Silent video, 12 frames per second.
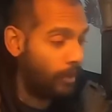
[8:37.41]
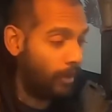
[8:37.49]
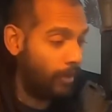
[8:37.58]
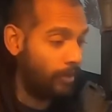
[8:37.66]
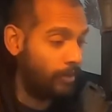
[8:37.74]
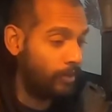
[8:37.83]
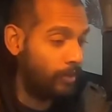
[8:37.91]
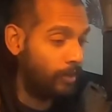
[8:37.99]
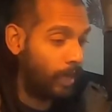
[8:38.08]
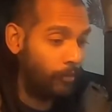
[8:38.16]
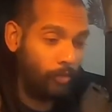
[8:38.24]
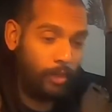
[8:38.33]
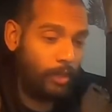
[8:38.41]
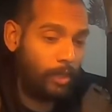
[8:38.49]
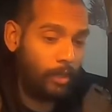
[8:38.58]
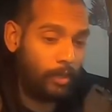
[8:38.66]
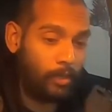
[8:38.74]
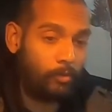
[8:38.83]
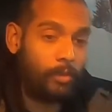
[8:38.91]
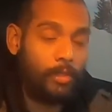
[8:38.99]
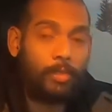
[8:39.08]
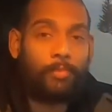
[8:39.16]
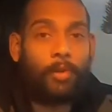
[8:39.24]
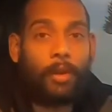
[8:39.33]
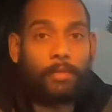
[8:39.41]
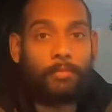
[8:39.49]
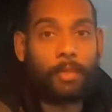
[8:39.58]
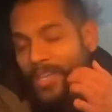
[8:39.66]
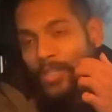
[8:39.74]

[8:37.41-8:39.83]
And I really like it. It really surprised me.